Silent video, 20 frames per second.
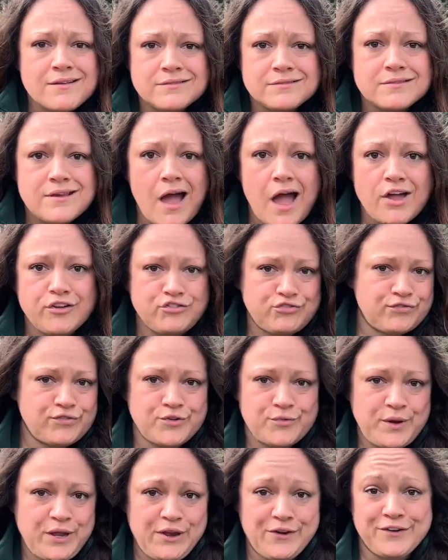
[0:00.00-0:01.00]
Not
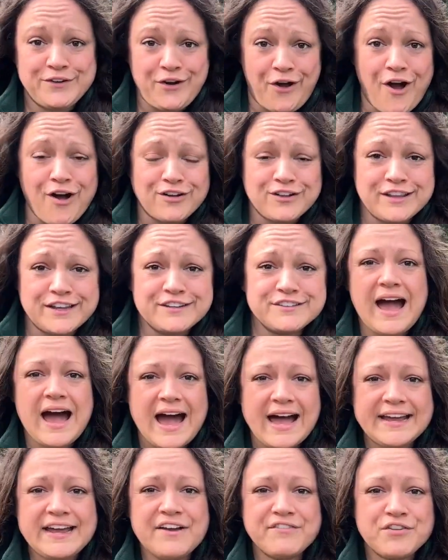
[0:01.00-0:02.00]
true here in Auckland.
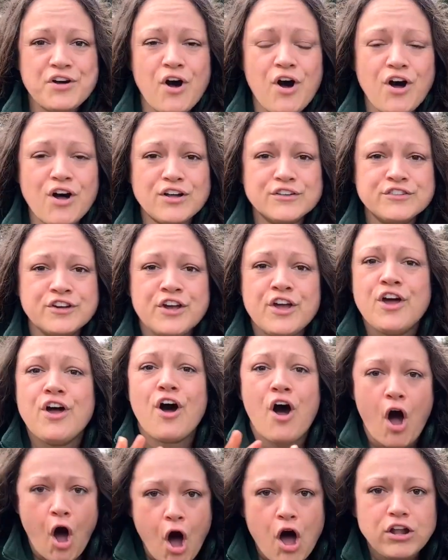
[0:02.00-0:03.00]
I have called
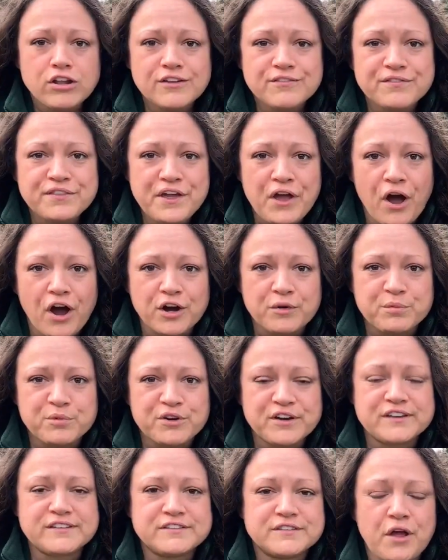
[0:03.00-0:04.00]
all of the
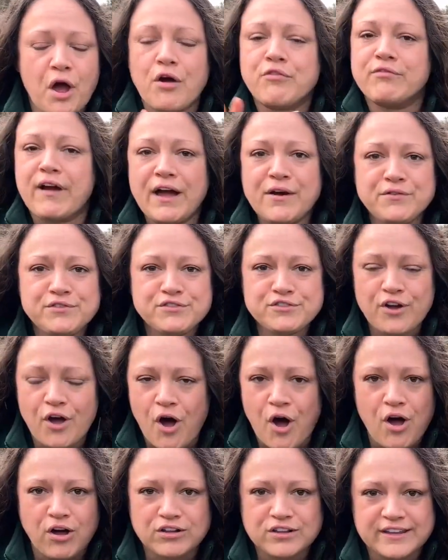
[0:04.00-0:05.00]
arborists around
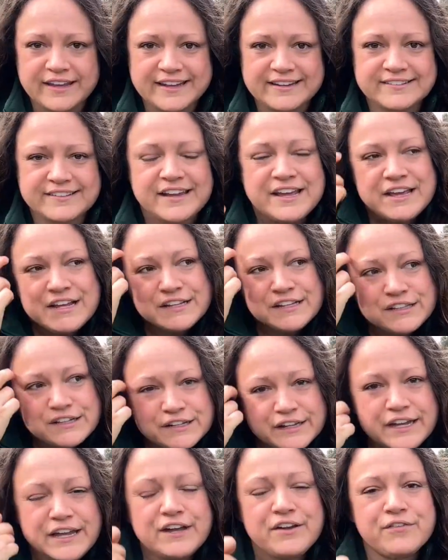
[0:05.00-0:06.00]
Auckland
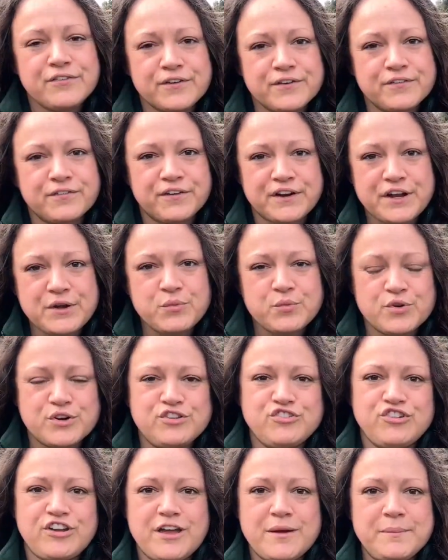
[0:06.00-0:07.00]
looking for free wood
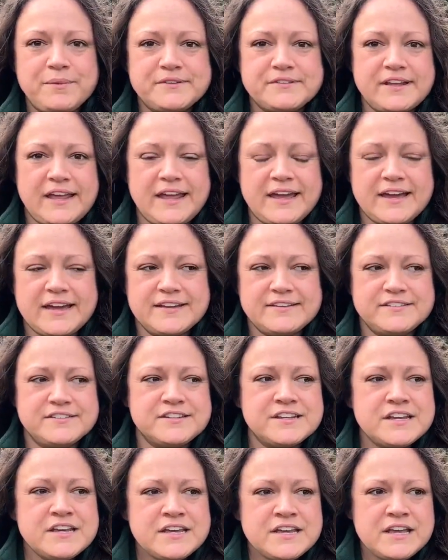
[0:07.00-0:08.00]
chips, and
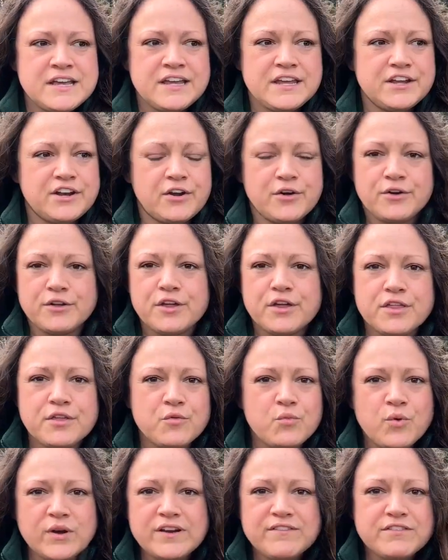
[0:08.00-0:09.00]
you know,
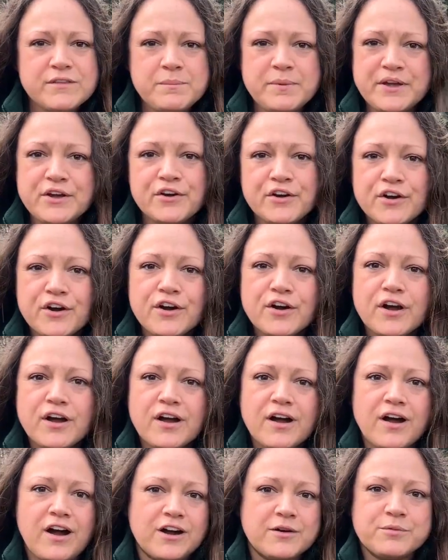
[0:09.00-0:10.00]
one of the bigger
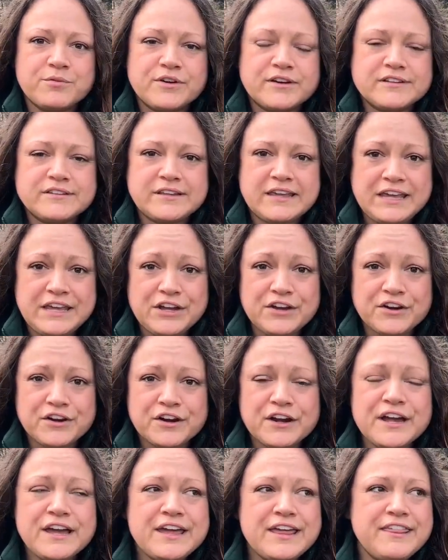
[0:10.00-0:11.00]
arborists
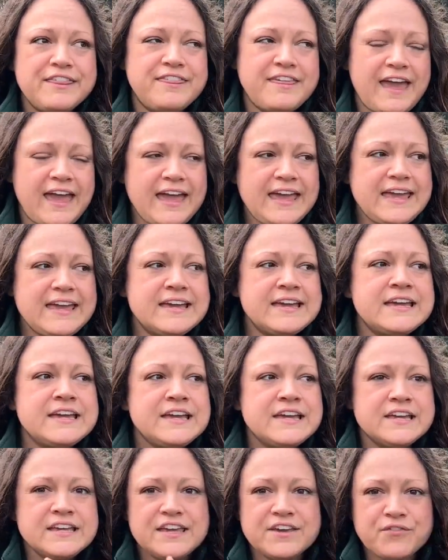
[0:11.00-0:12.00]
here, they
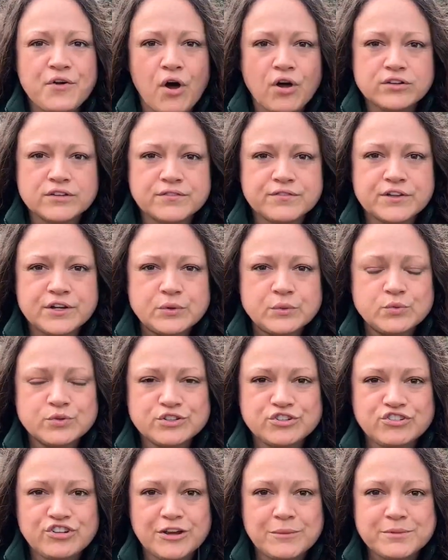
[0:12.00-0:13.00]
give all of their
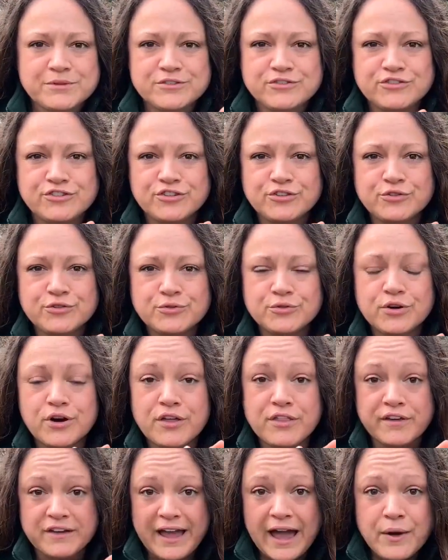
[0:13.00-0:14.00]
wood chips to
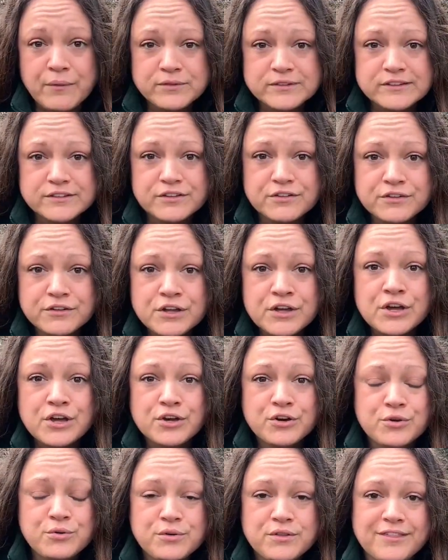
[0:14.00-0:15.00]
the council,
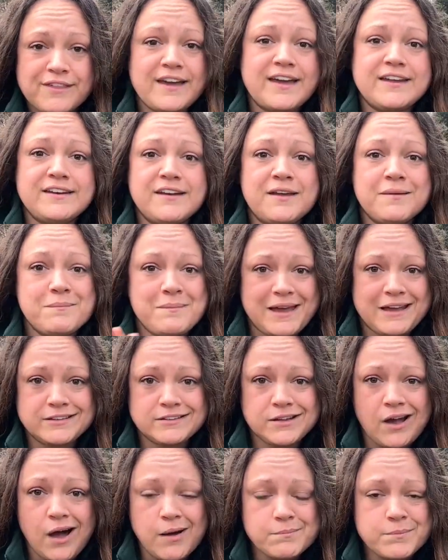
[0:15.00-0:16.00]
who then makes
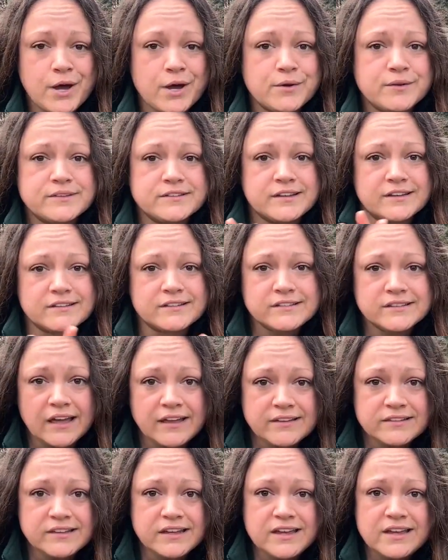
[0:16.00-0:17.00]
compost and
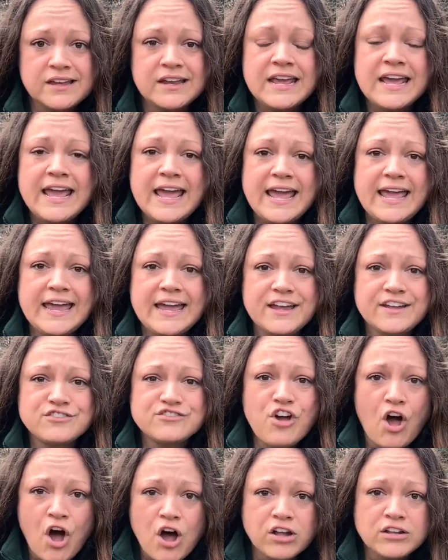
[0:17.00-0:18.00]
sells it, and
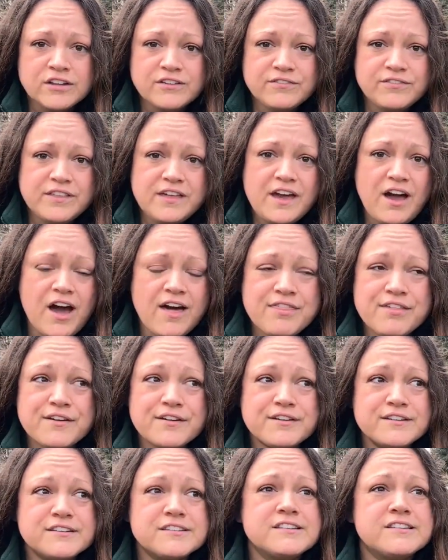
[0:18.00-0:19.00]
all of the
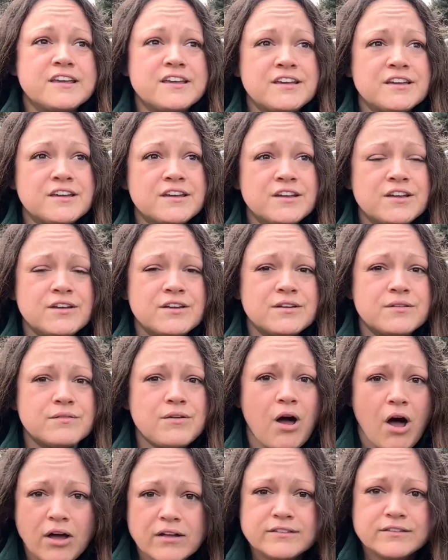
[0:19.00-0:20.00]
others
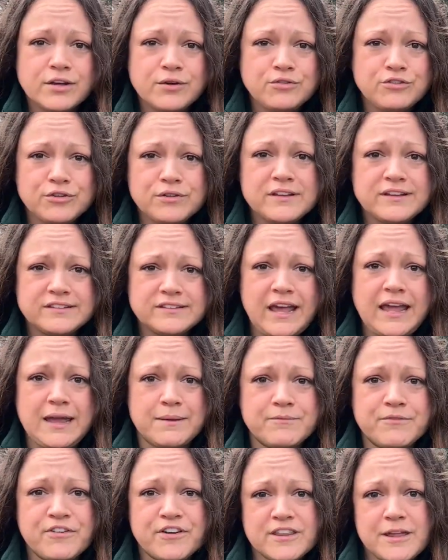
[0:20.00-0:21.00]
also do the
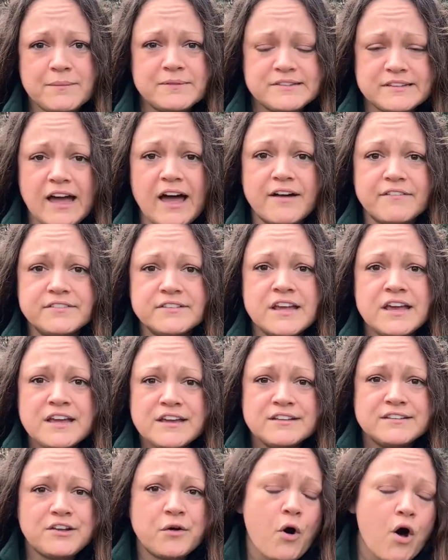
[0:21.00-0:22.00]
same for themselves.
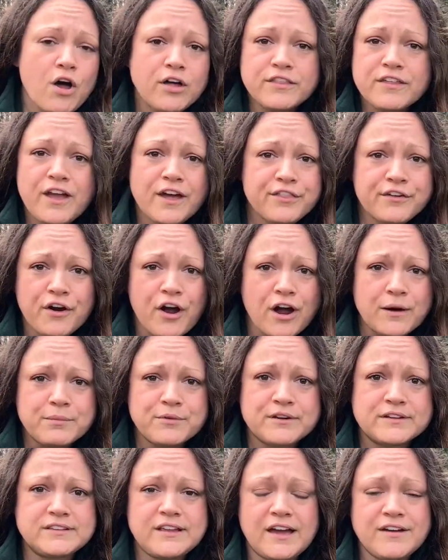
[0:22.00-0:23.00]
So all the other
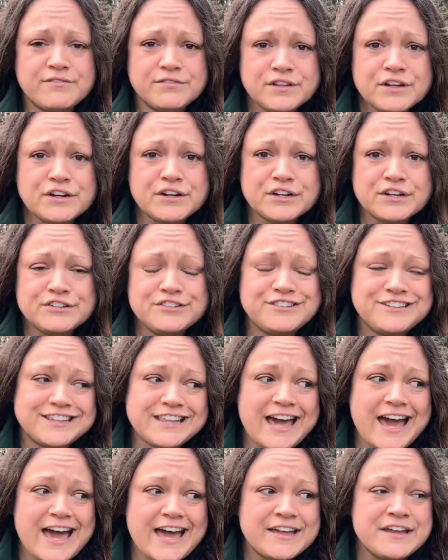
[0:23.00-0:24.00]
arborists have learned
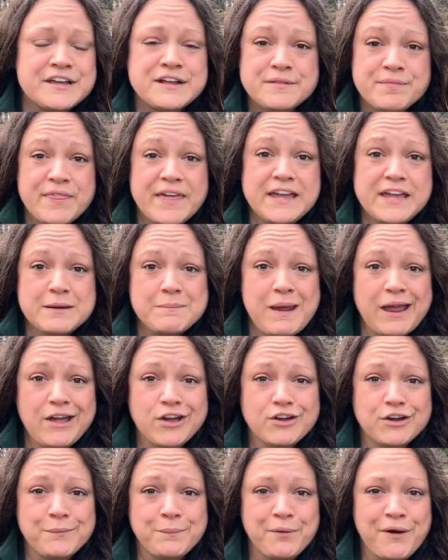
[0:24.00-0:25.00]
that they can make a
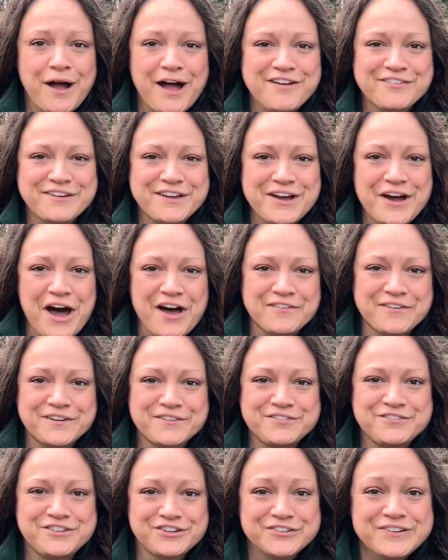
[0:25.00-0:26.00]
good profit off
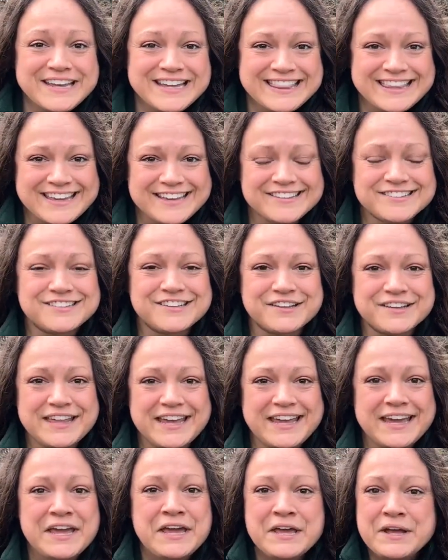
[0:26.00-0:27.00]
of doing this, so
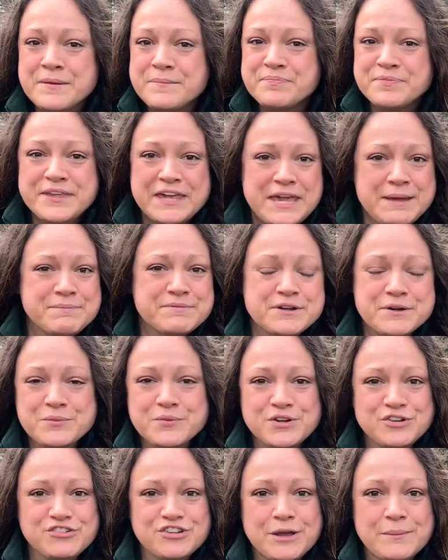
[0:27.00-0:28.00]
they keep their
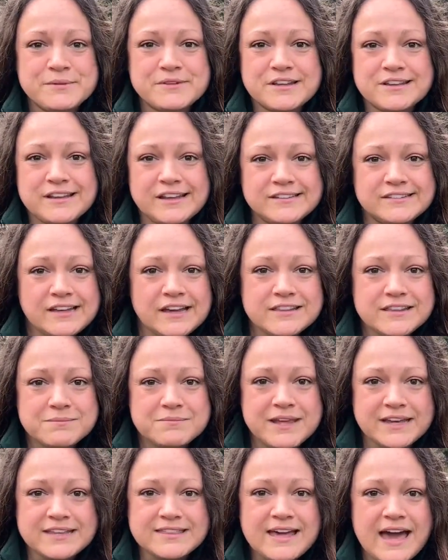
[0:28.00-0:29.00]
wood chips, they sell them
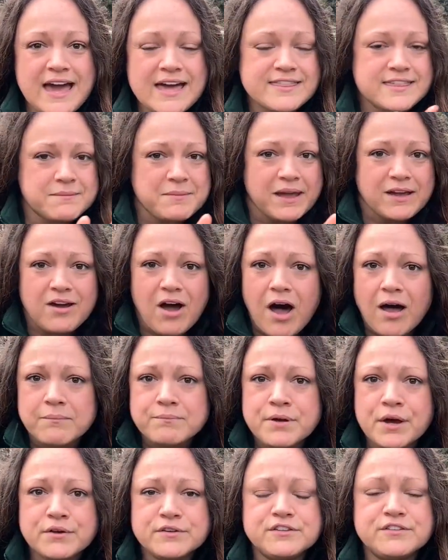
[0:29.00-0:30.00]
like that, they make
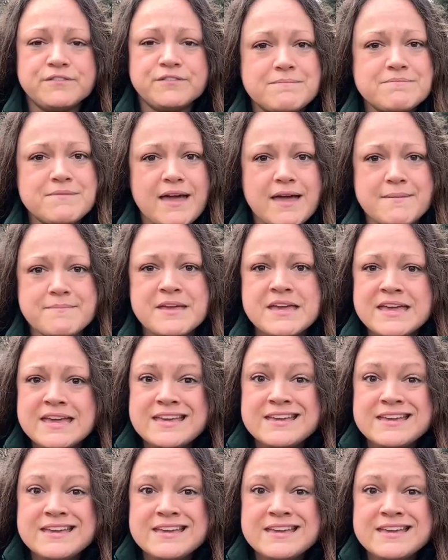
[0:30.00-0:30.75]
compost them.